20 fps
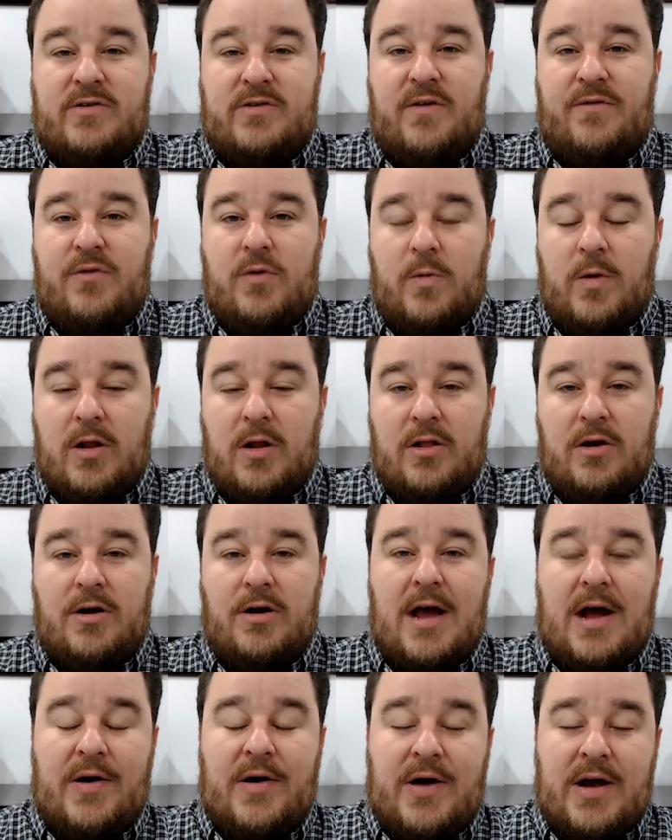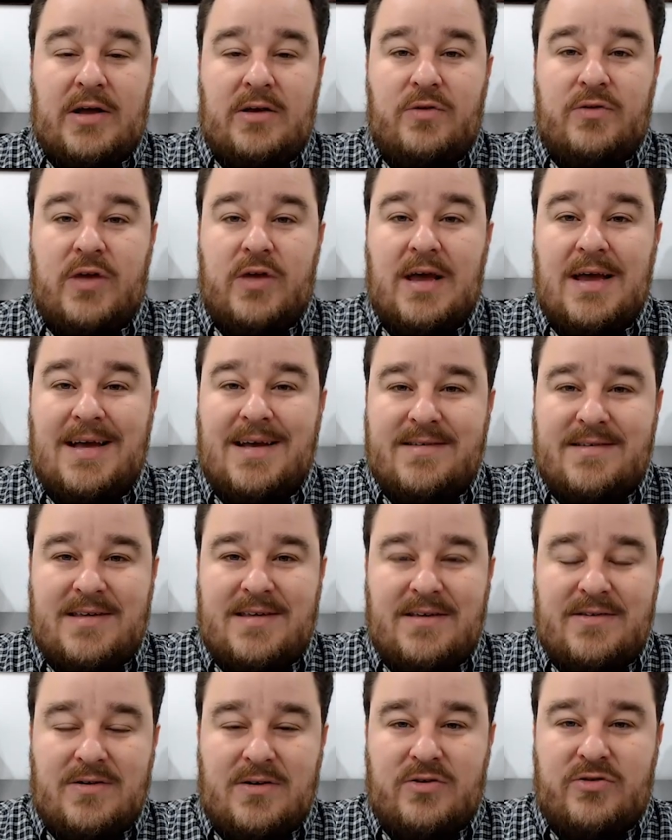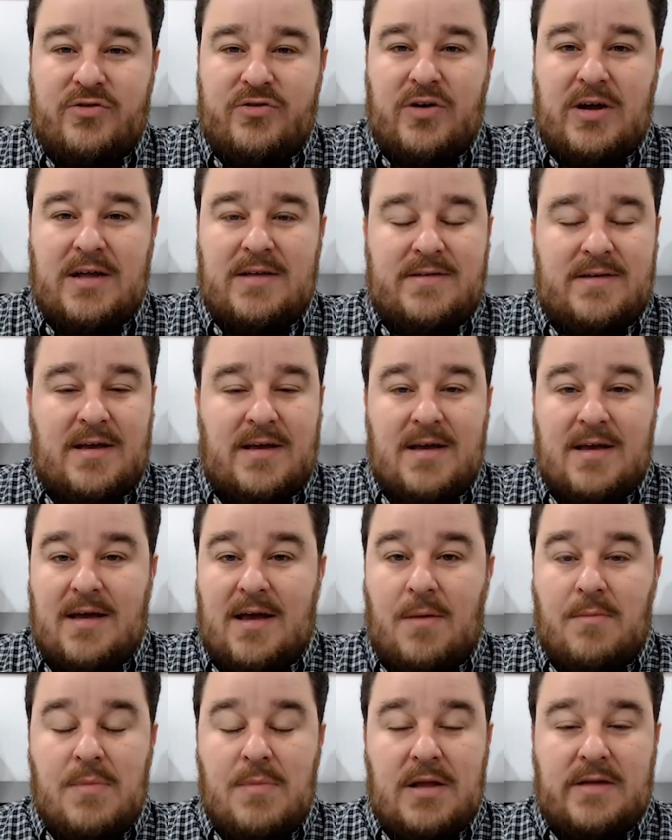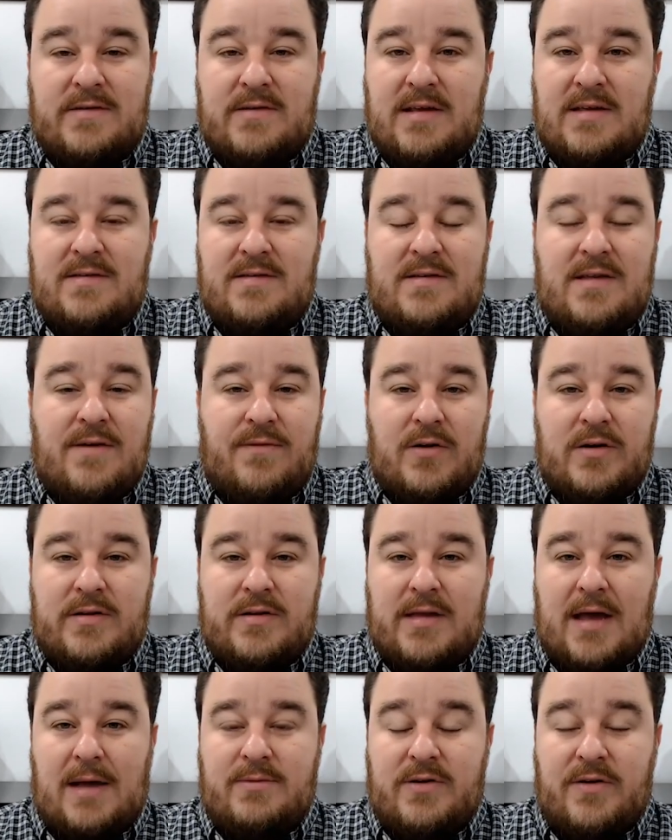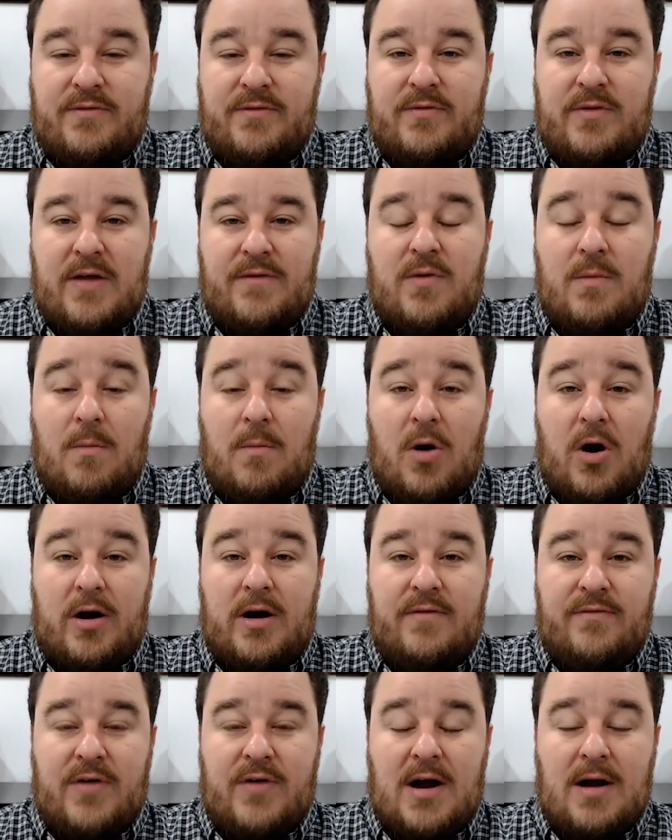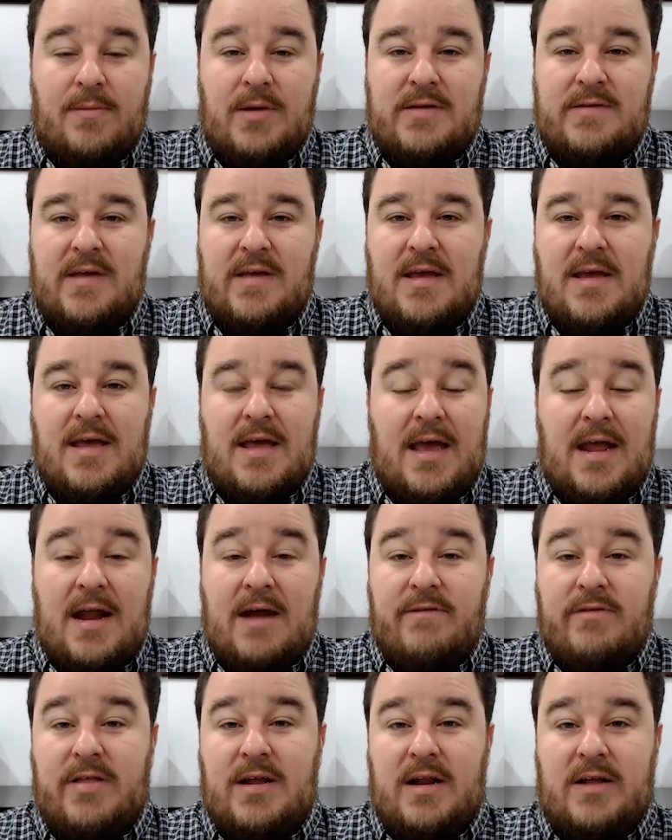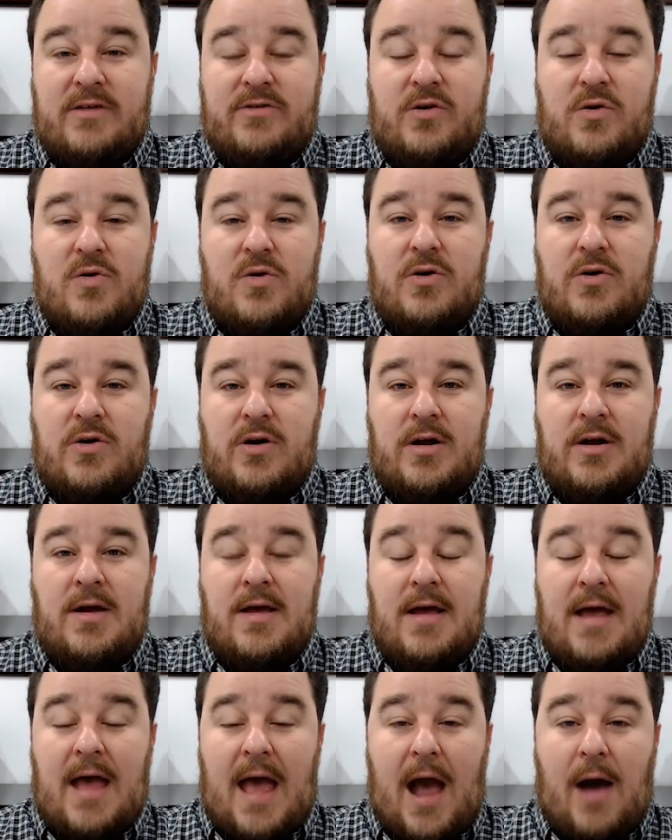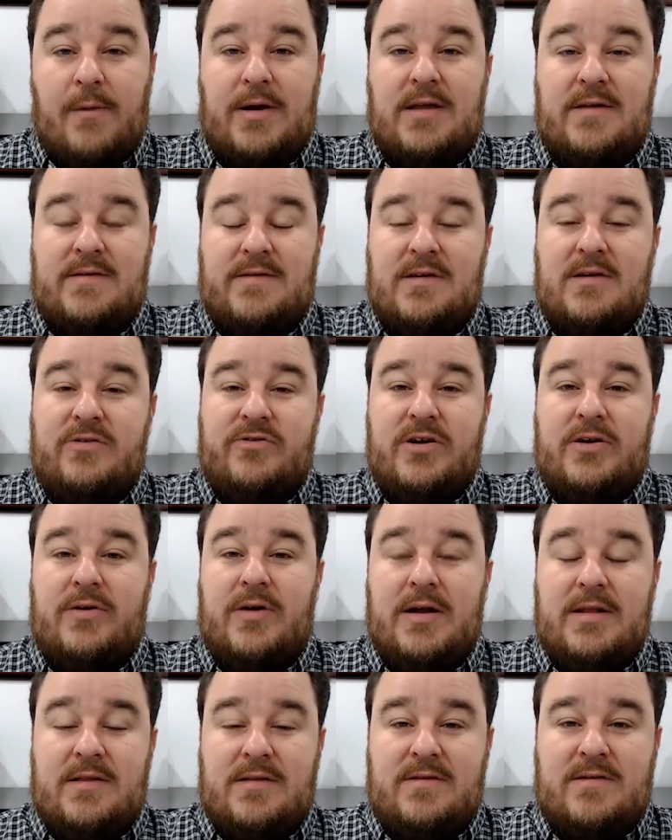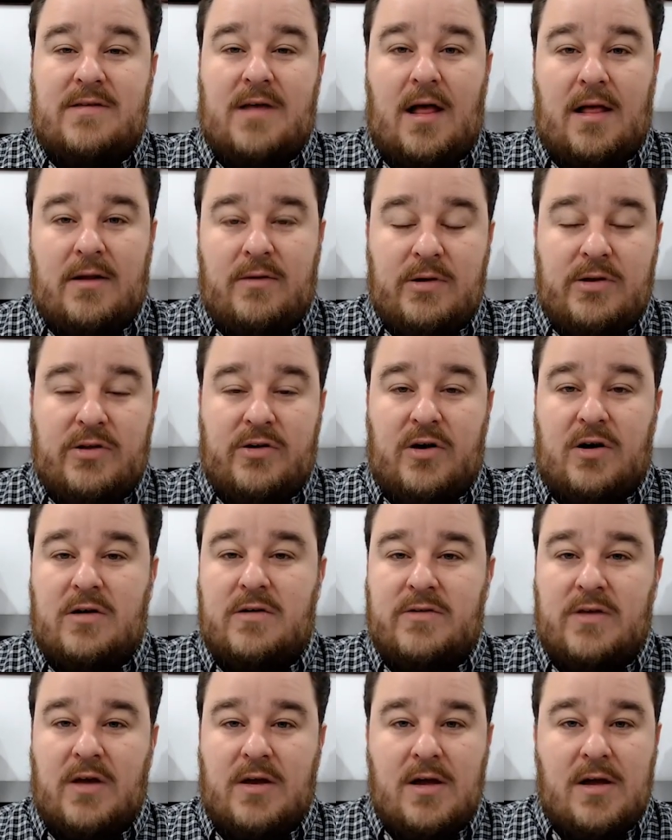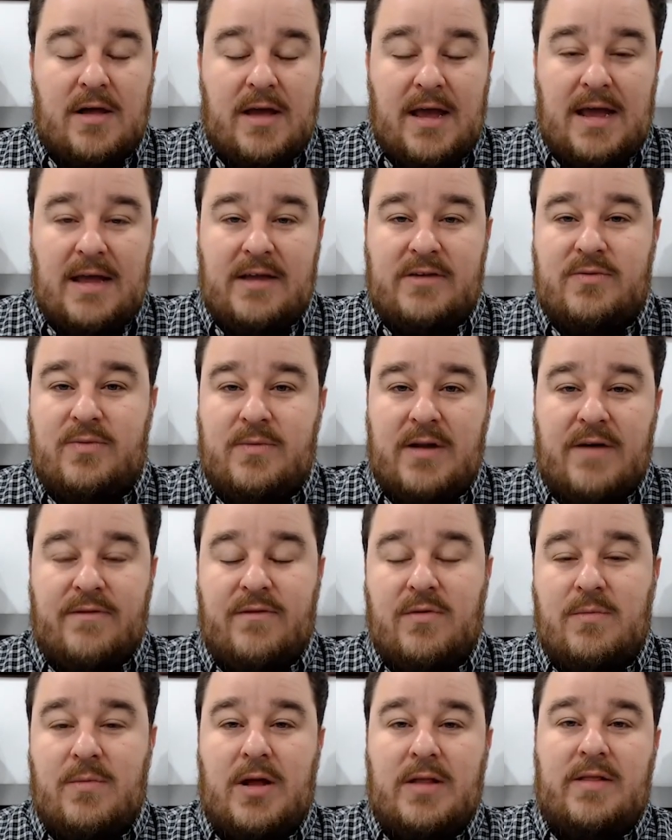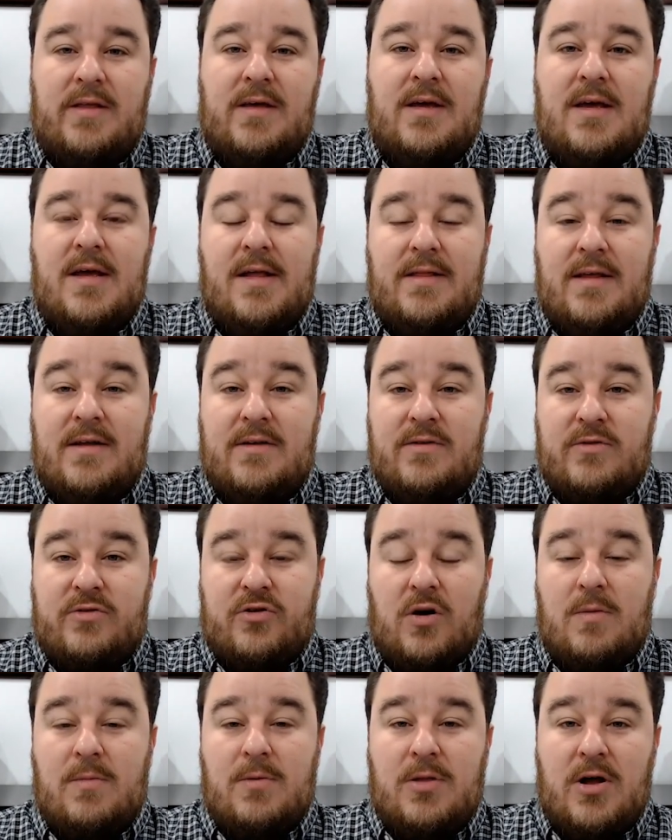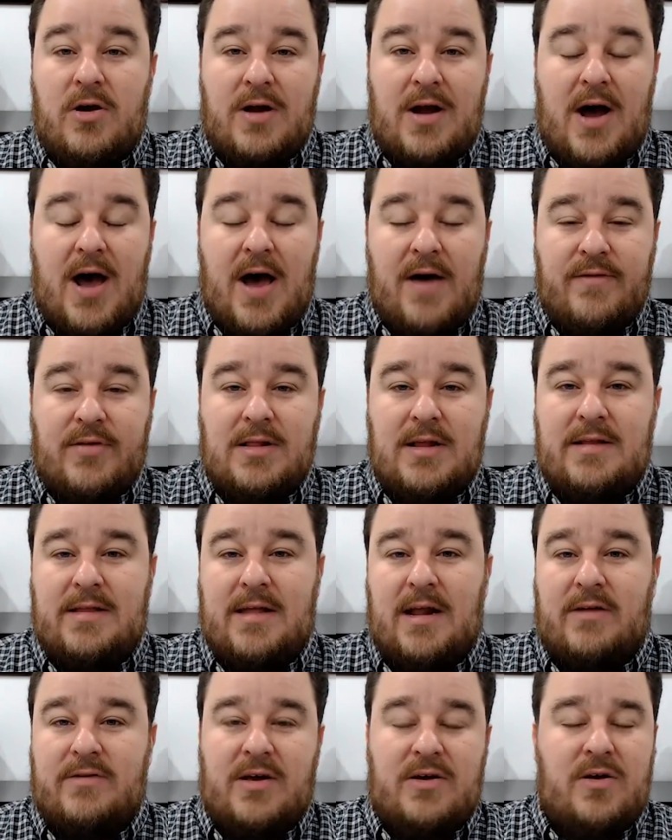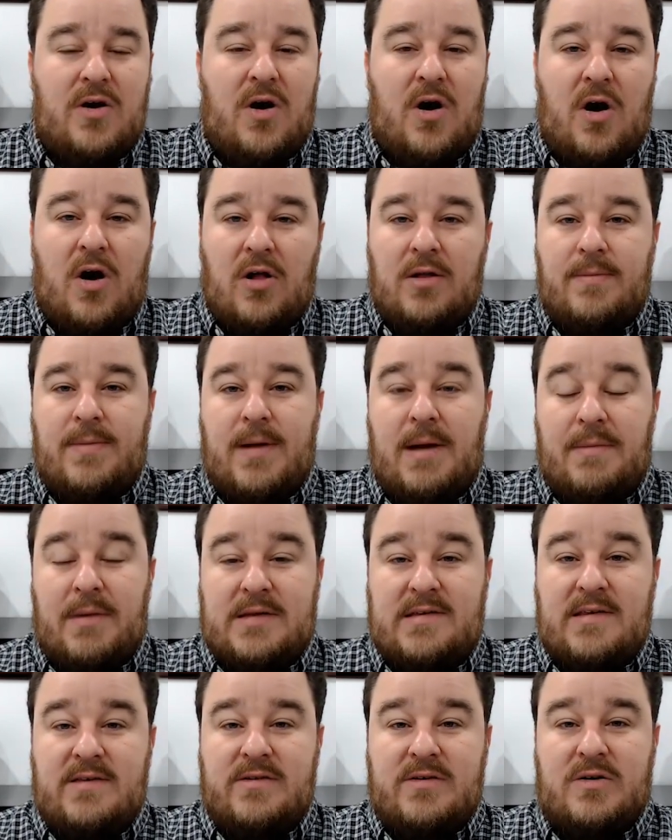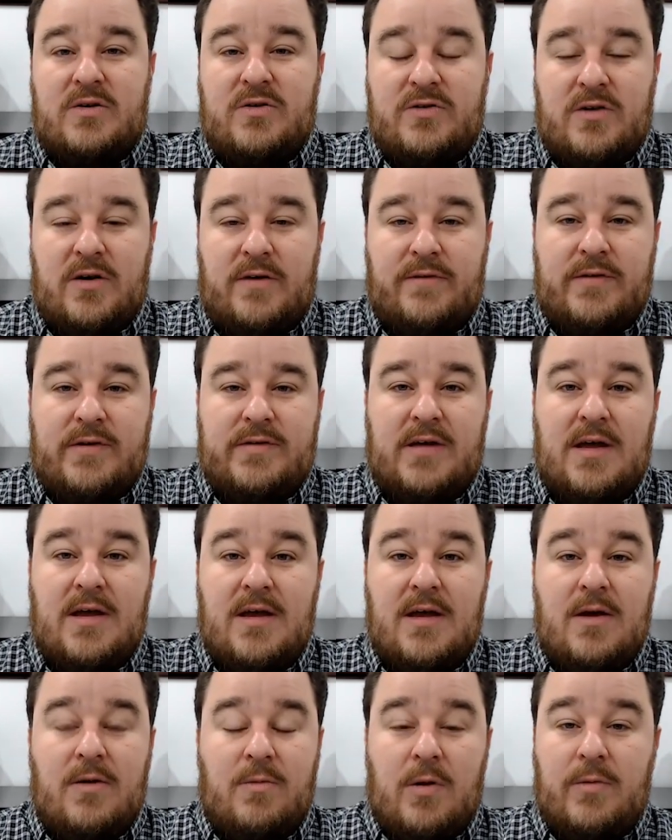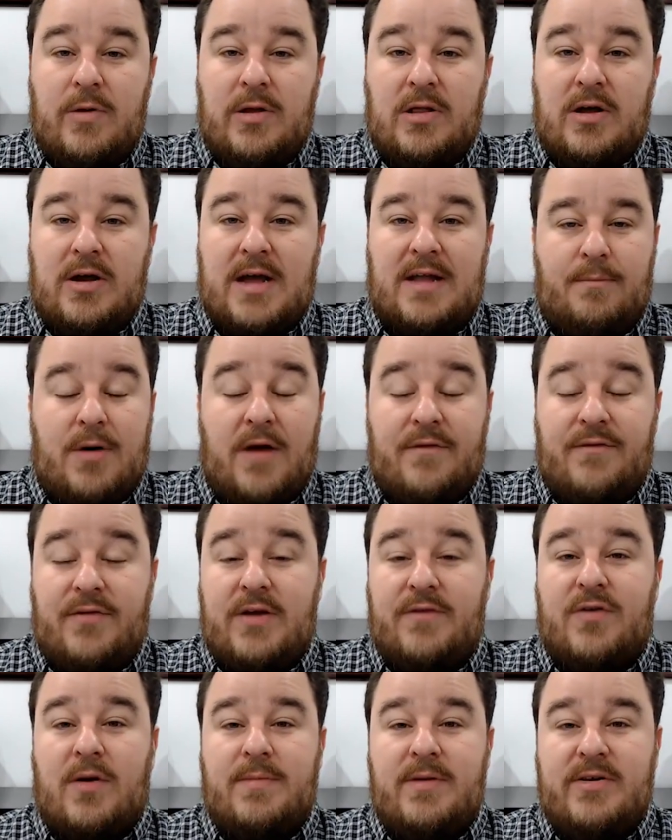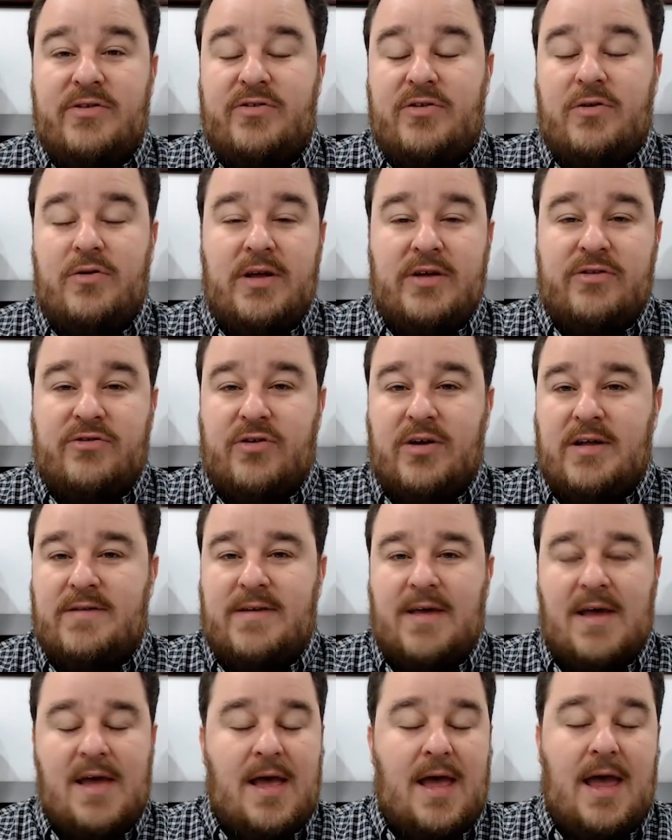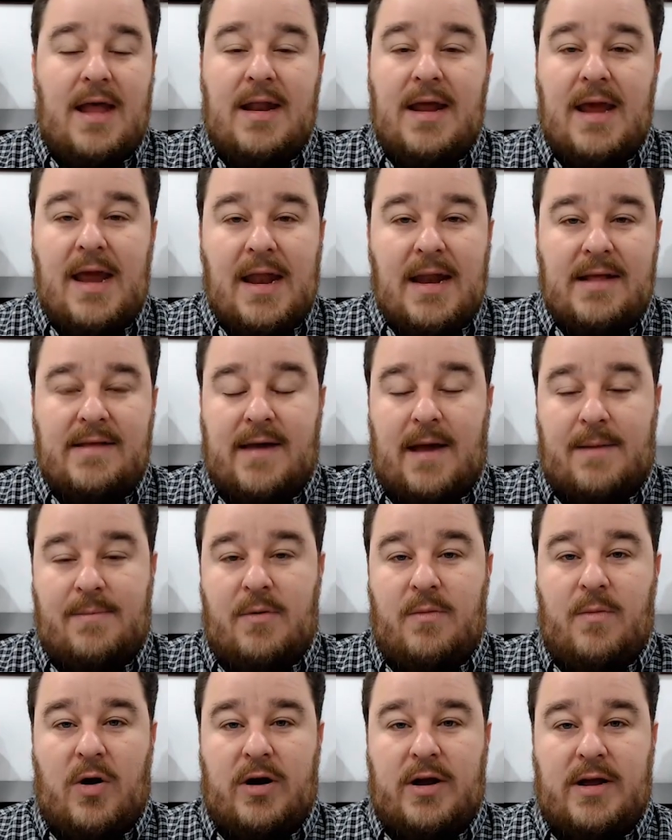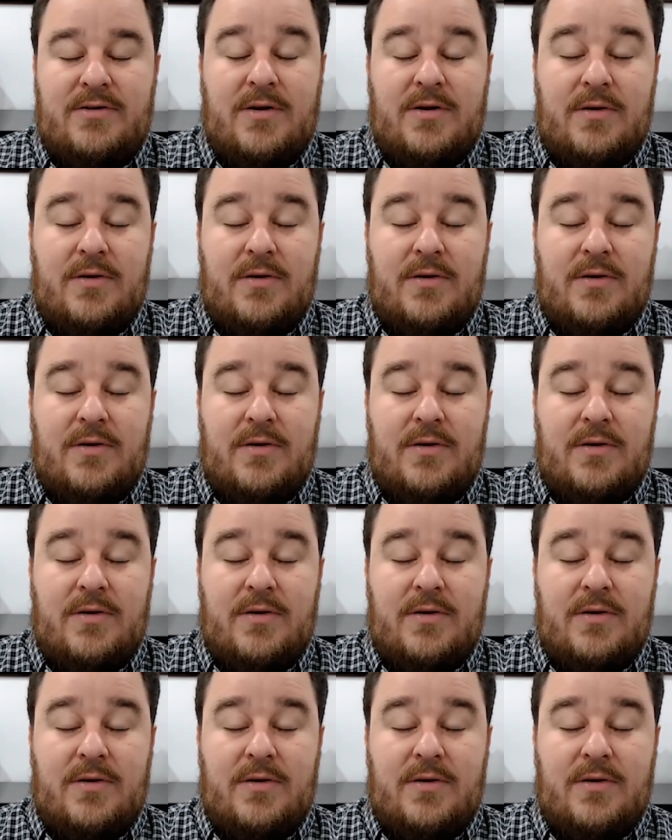So if you want to learn how I use seasonal trends amidst these different types of different market environments and everything that's going on, how we can still generate solid returns each and every month, then scroll below and I'll have a link that'll tell you all about my seasonal service where we look at profiting from these unique trends in any type of market.